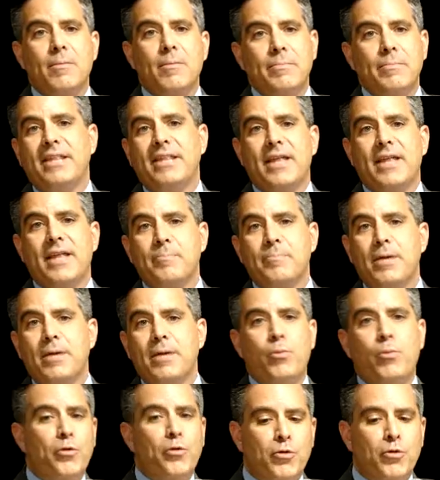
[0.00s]
mean that
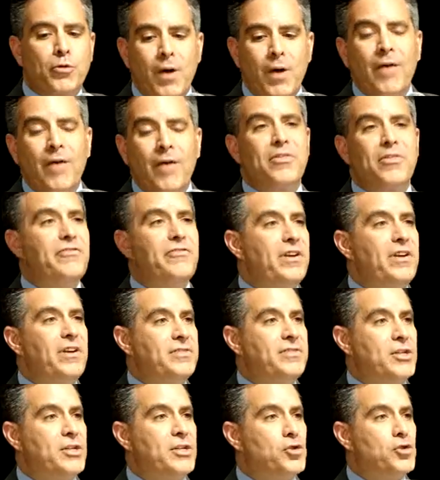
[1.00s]
people throughout the
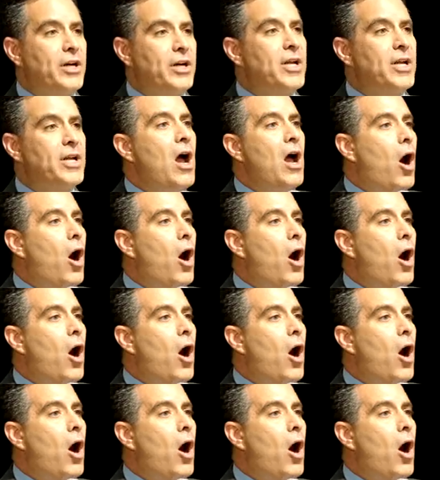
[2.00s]
5th District